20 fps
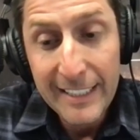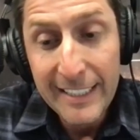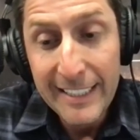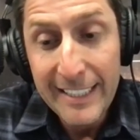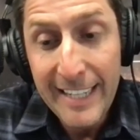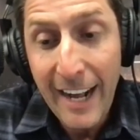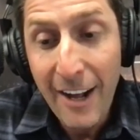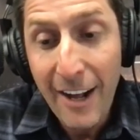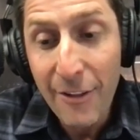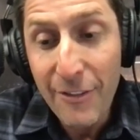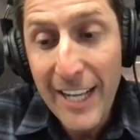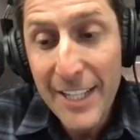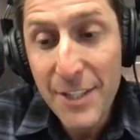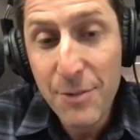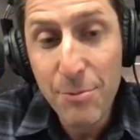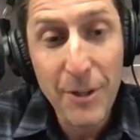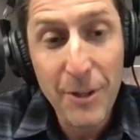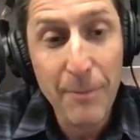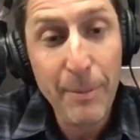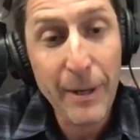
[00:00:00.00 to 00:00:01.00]
Now, that's
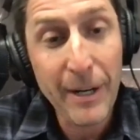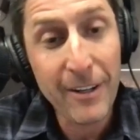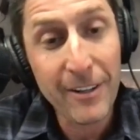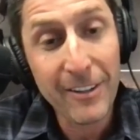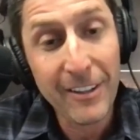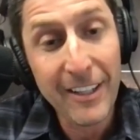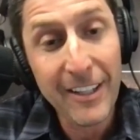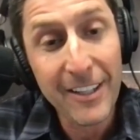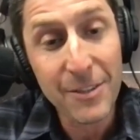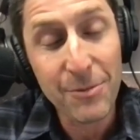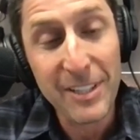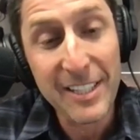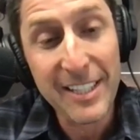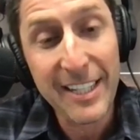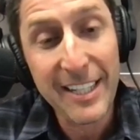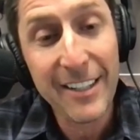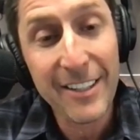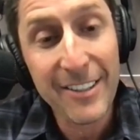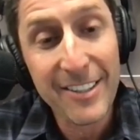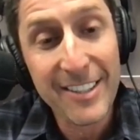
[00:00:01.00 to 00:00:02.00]
where the parallels with
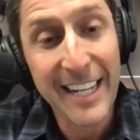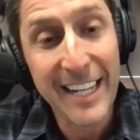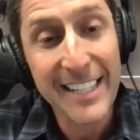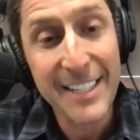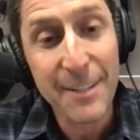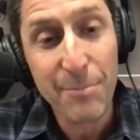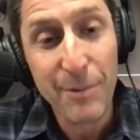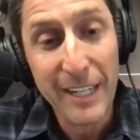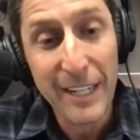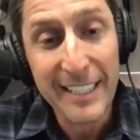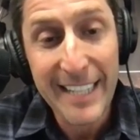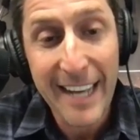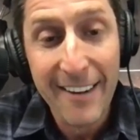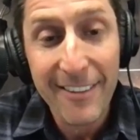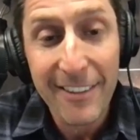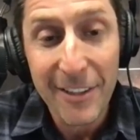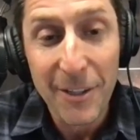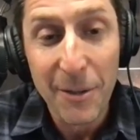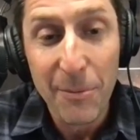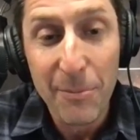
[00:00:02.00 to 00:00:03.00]
sales tends to break down
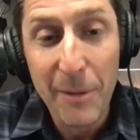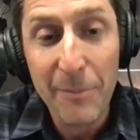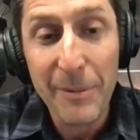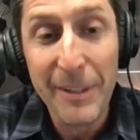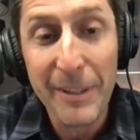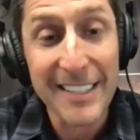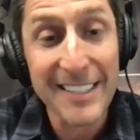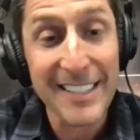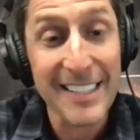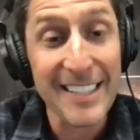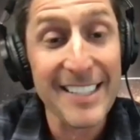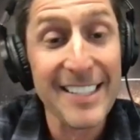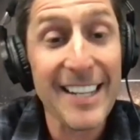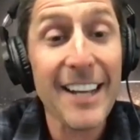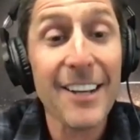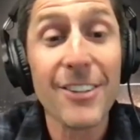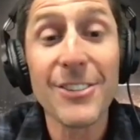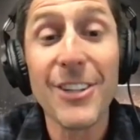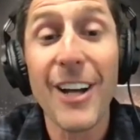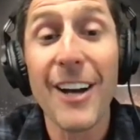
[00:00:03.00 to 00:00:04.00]
a little bit because in
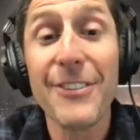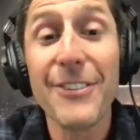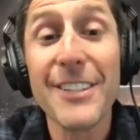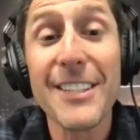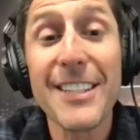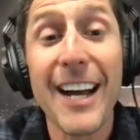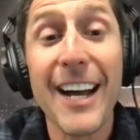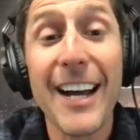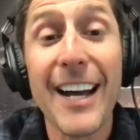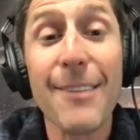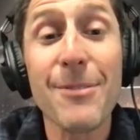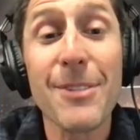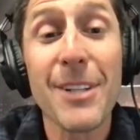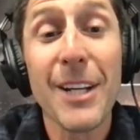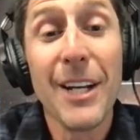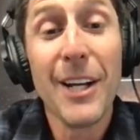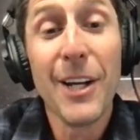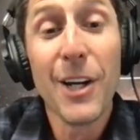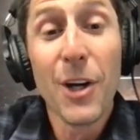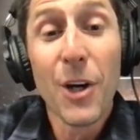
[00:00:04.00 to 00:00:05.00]
sales, oftentimes,
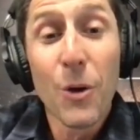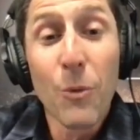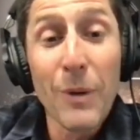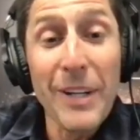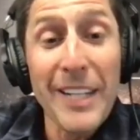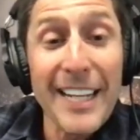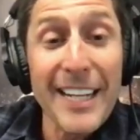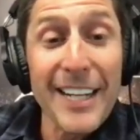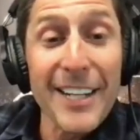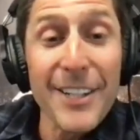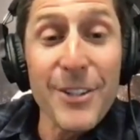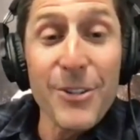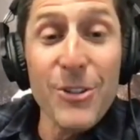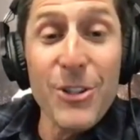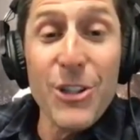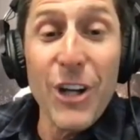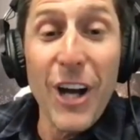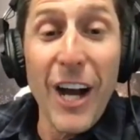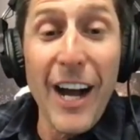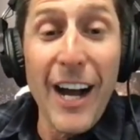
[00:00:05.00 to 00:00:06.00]
we get a new
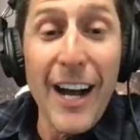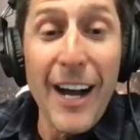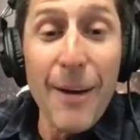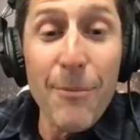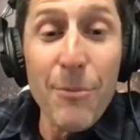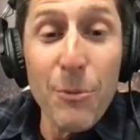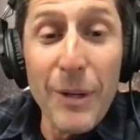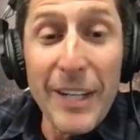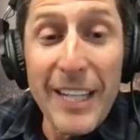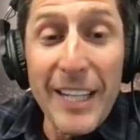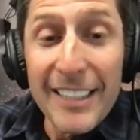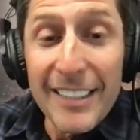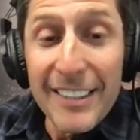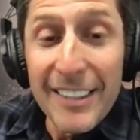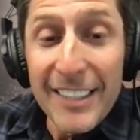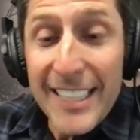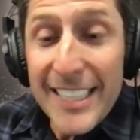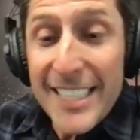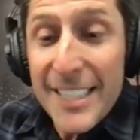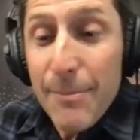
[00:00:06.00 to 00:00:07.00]
job, we get a
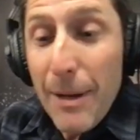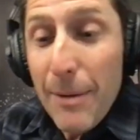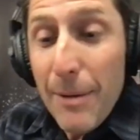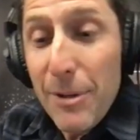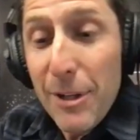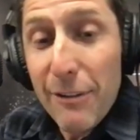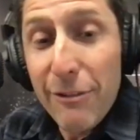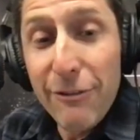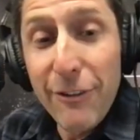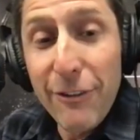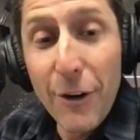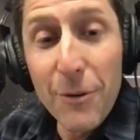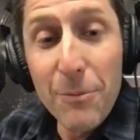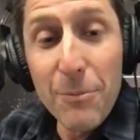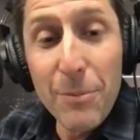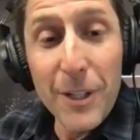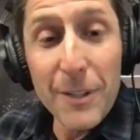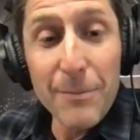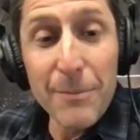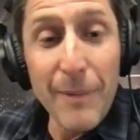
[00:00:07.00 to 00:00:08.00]
list, maybe a phone
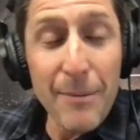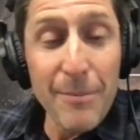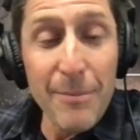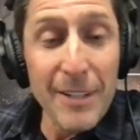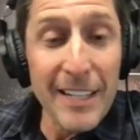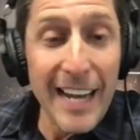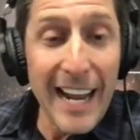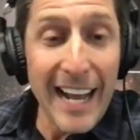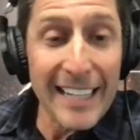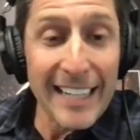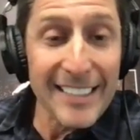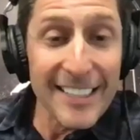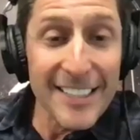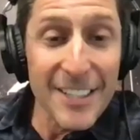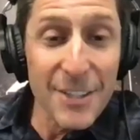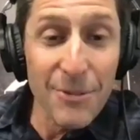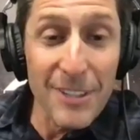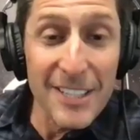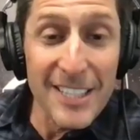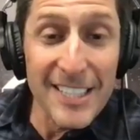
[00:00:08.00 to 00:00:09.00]
book, maybe an access
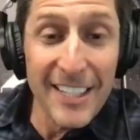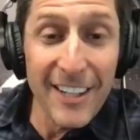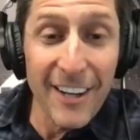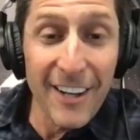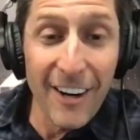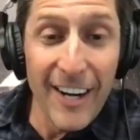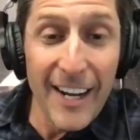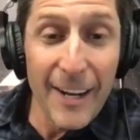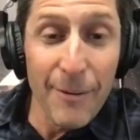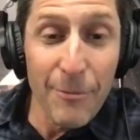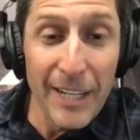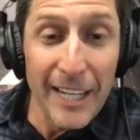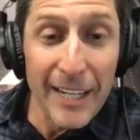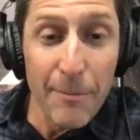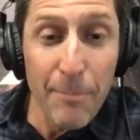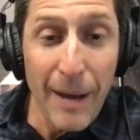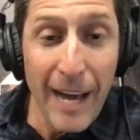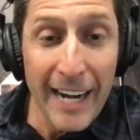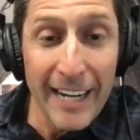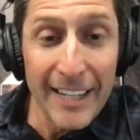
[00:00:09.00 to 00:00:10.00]
to a CRM, we get a
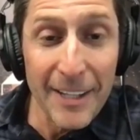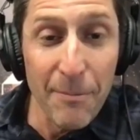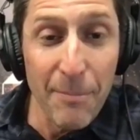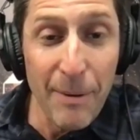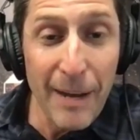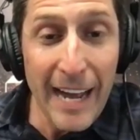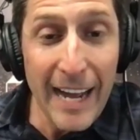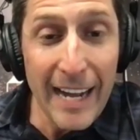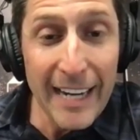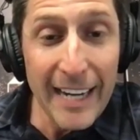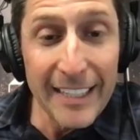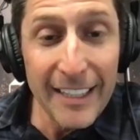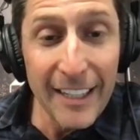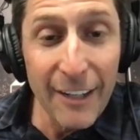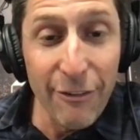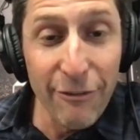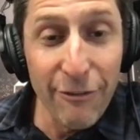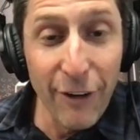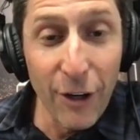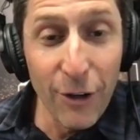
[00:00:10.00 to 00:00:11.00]
pat on the back, a
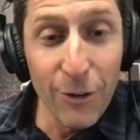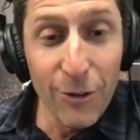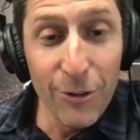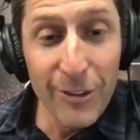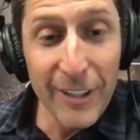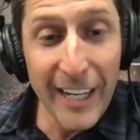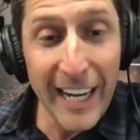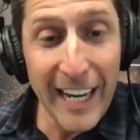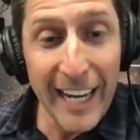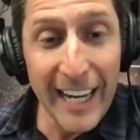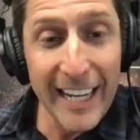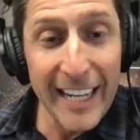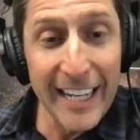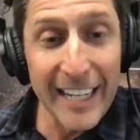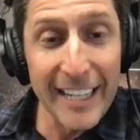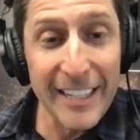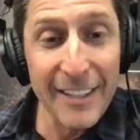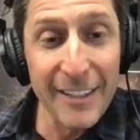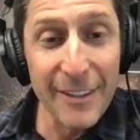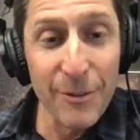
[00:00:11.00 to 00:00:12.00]
phone,
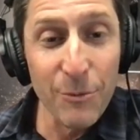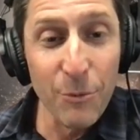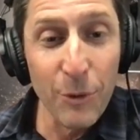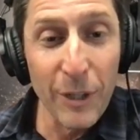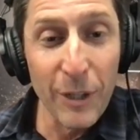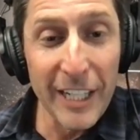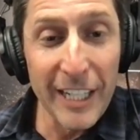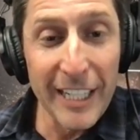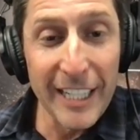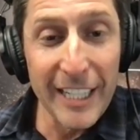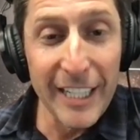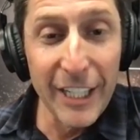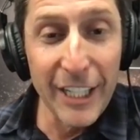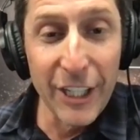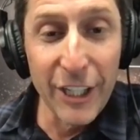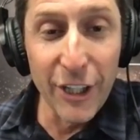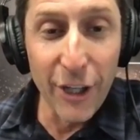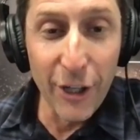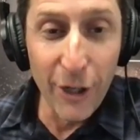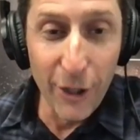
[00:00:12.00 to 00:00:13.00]
and we
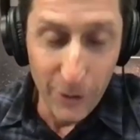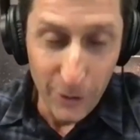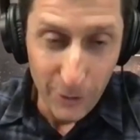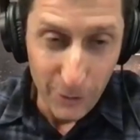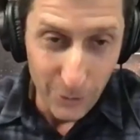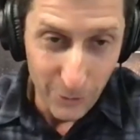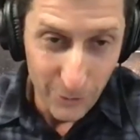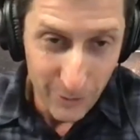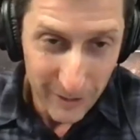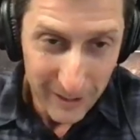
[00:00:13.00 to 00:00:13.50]
go.